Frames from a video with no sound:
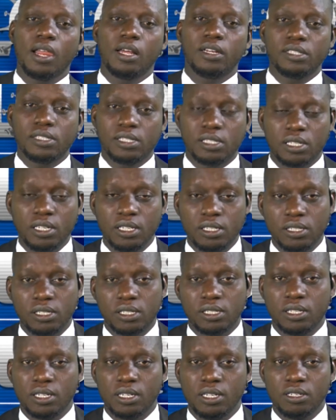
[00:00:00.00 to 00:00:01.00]

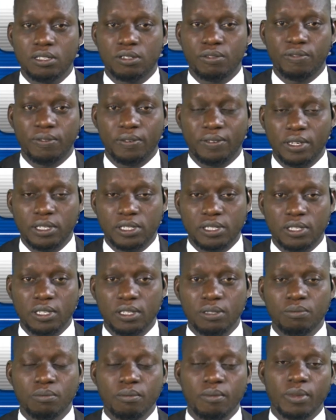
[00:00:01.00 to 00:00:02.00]
since it's
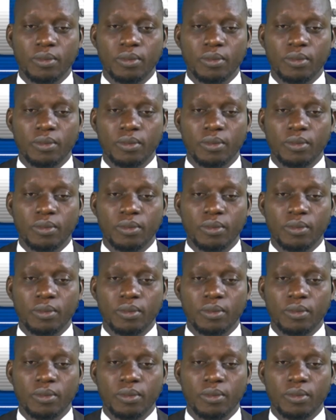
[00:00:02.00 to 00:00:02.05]
facing